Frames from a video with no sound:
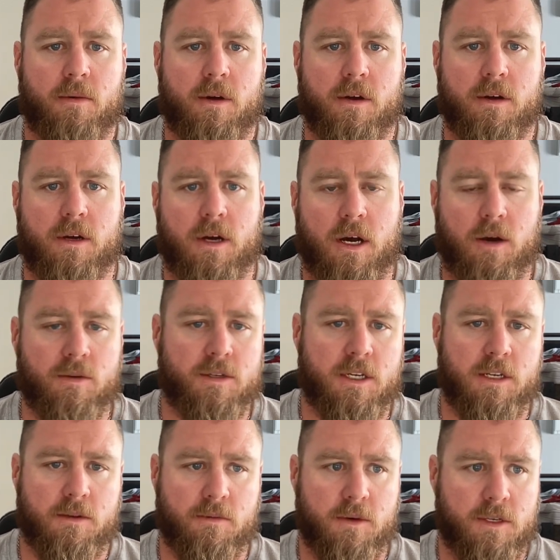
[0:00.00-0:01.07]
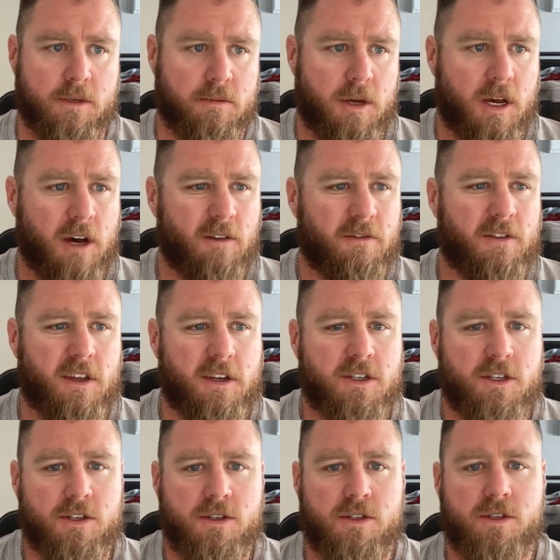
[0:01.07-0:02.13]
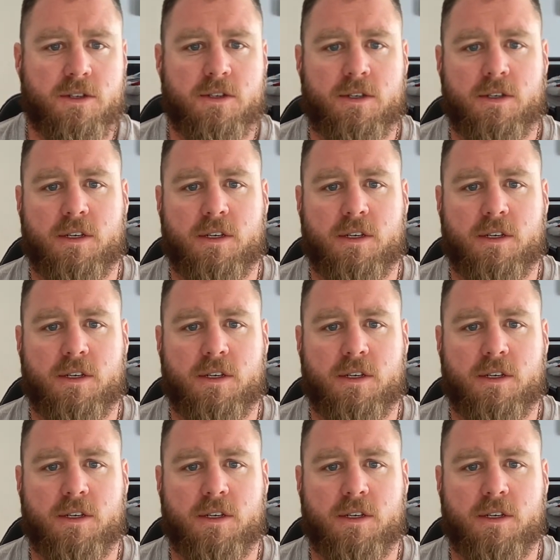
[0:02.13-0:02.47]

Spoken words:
I was hindered with some health issues